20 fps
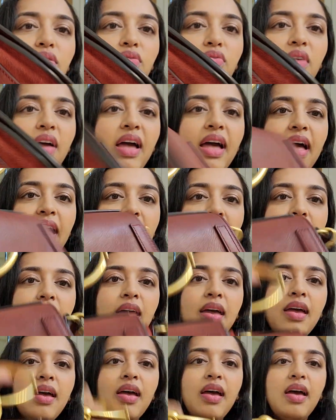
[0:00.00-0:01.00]

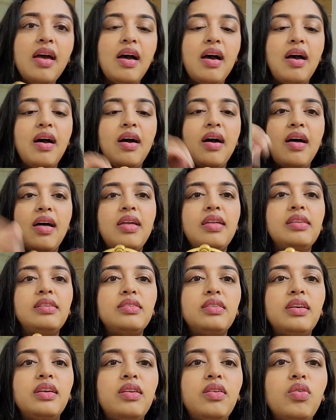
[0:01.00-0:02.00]
red, and
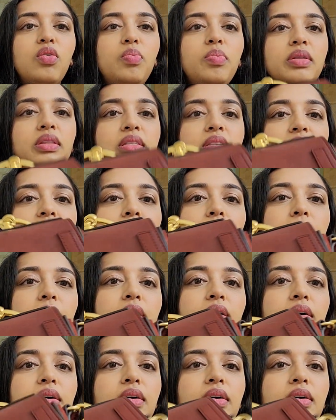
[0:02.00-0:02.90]
it opens up